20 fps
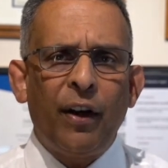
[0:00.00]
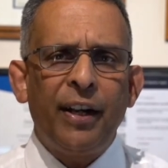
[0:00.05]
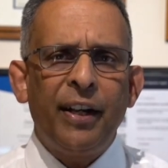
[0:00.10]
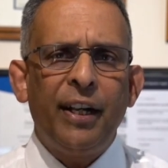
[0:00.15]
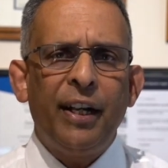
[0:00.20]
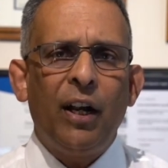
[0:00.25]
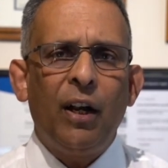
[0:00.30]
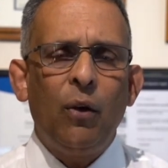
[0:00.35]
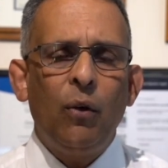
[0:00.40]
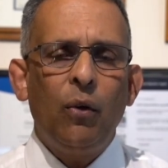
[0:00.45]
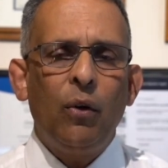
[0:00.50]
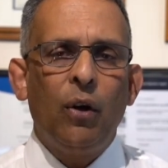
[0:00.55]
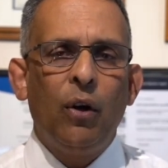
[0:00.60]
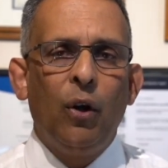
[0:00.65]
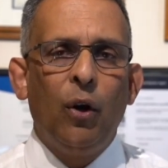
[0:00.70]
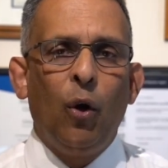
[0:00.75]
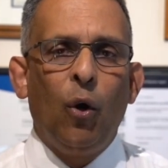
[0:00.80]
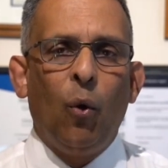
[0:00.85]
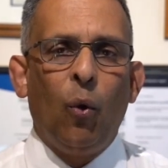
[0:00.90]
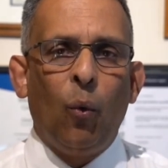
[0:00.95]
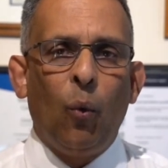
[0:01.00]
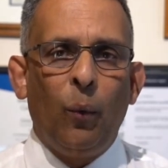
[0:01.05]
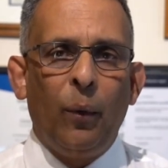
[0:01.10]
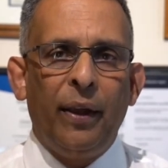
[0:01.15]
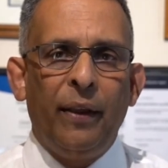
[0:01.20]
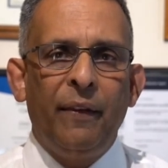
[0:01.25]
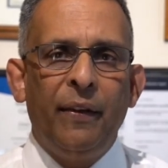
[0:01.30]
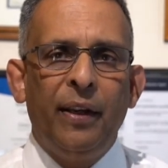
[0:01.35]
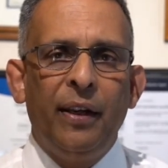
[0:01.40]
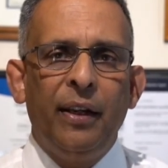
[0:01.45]
to find out
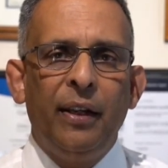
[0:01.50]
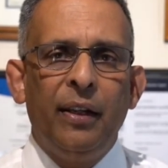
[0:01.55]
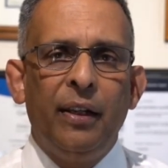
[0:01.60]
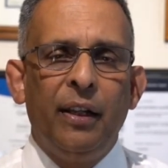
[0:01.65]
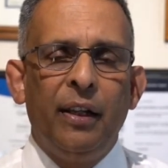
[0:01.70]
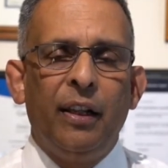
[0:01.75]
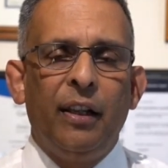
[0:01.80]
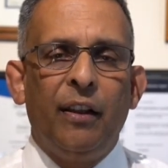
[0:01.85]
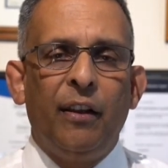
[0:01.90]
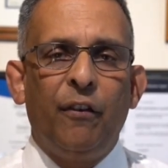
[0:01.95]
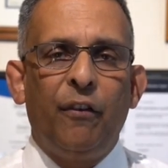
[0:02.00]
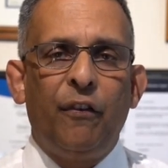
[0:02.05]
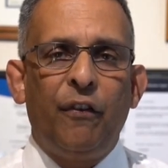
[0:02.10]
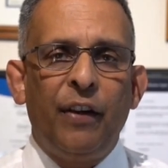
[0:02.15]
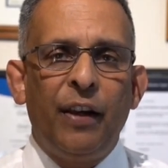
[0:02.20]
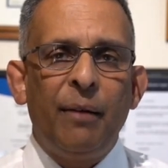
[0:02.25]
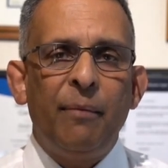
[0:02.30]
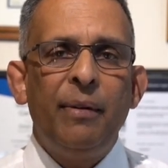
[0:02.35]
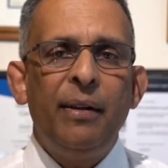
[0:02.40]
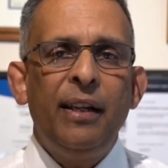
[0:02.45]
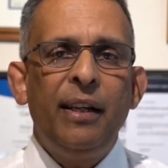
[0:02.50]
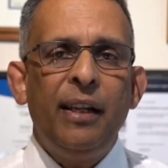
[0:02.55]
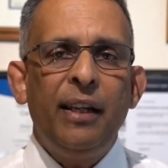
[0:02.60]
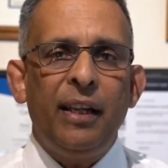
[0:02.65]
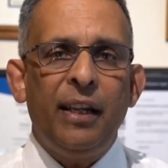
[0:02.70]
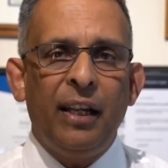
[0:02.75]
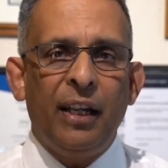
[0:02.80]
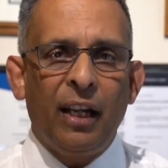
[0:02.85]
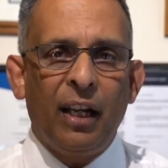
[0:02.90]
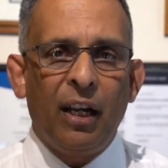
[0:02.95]
whether the
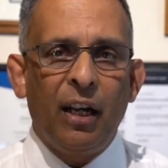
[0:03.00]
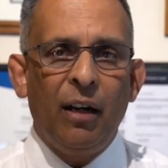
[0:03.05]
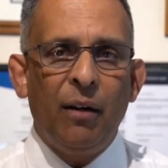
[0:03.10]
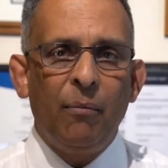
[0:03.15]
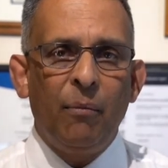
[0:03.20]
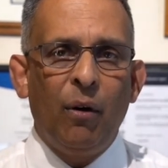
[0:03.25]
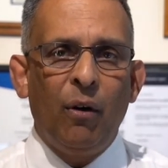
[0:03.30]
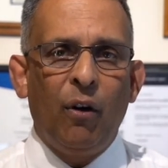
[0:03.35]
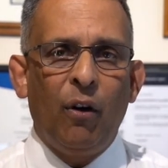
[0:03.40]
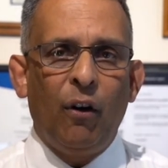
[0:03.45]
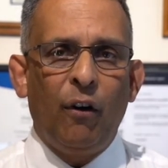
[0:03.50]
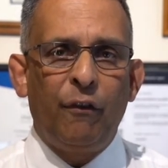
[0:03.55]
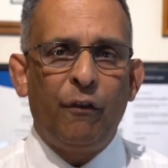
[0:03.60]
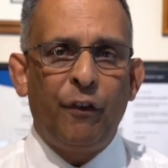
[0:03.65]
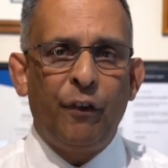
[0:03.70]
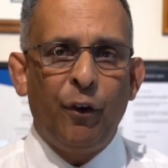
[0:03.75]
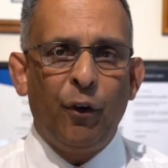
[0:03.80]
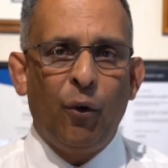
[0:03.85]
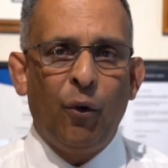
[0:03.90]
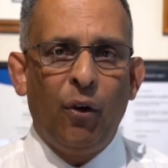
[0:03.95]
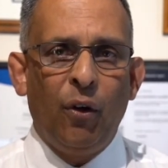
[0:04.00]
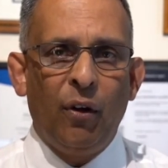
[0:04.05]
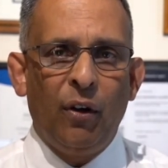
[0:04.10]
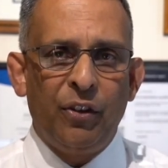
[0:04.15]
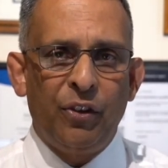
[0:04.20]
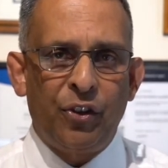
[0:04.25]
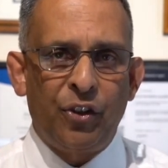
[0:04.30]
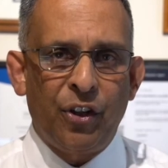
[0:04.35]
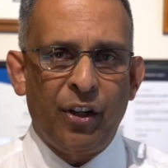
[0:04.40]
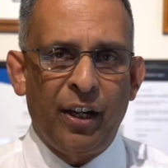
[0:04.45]
family income of
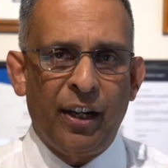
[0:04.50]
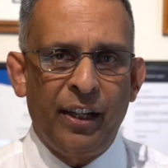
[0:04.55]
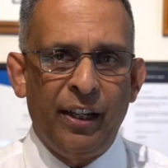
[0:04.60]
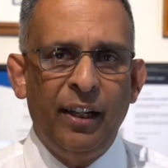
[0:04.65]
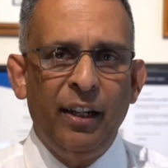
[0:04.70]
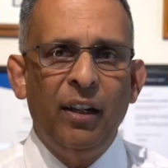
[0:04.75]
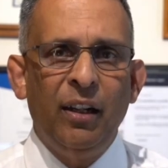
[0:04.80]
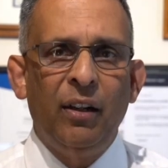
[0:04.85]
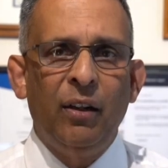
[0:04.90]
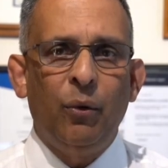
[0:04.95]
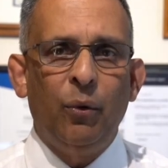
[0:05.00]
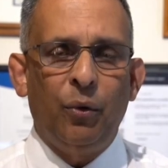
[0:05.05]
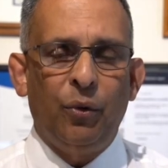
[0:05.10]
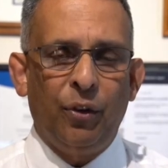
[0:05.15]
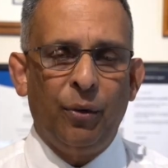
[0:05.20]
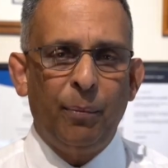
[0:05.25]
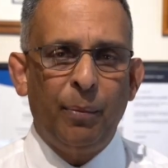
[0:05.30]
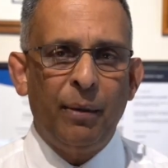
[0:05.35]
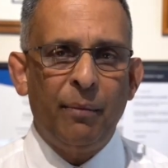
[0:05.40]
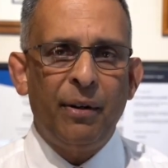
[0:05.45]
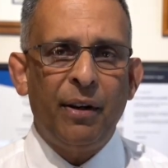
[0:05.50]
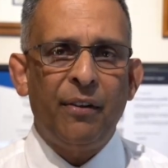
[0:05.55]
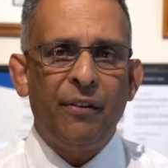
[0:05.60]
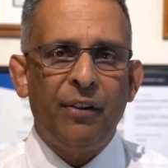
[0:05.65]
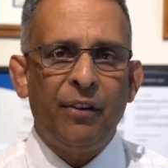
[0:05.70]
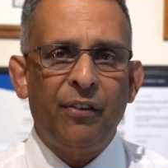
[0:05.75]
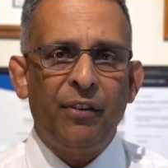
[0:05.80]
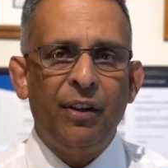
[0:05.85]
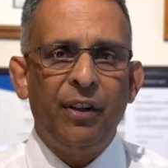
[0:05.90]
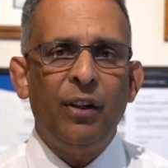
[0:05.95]
your child, who is a
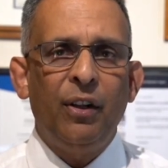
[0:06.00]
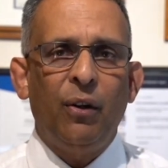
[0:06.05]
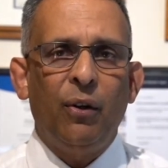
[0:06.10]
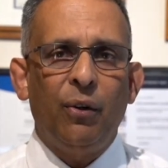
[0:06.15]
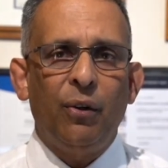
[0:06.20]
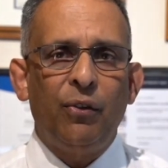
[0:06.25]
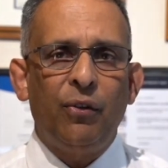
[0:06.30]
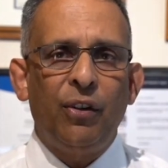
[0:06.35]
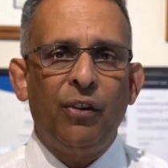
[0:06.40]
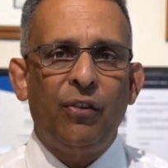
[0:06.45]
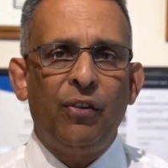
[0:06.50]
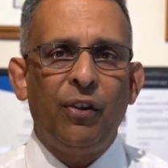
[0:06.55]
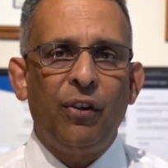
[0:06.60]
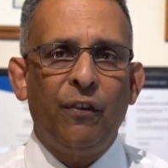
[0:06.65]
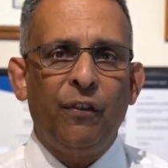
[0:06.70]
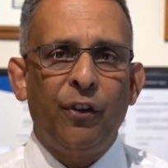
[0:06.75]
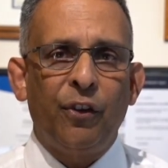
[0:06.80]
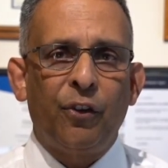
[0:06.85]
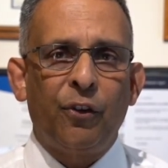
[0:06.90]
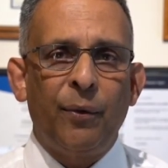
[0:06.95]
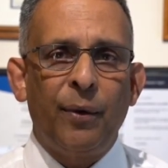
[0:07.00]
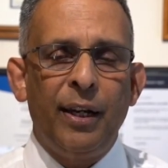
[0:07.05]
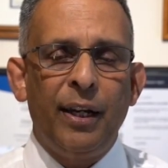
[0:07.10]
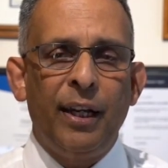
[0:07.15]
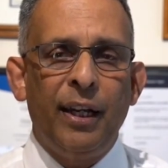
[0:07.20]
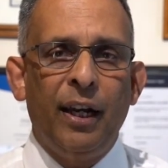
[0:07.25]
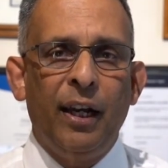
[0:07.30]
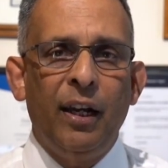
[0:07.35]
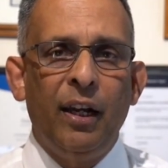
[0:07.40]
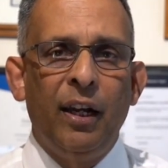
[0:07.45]
permanent resident or citizen of
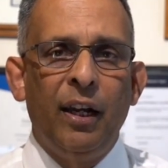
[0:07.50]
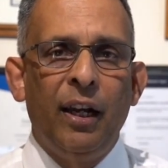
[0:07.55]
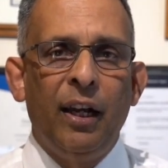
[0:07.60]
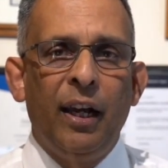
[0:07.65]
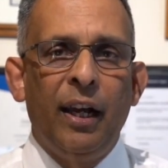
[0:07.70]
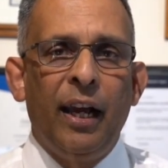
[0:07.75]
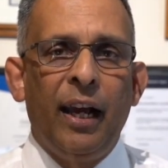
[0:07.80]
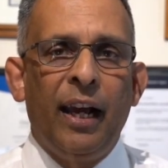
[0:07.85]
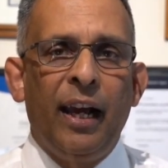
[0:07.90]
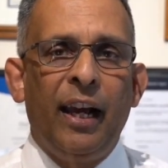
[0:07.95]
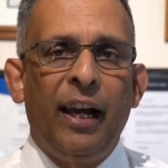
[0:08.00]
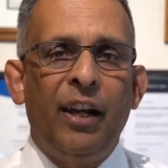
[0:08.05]
Australia,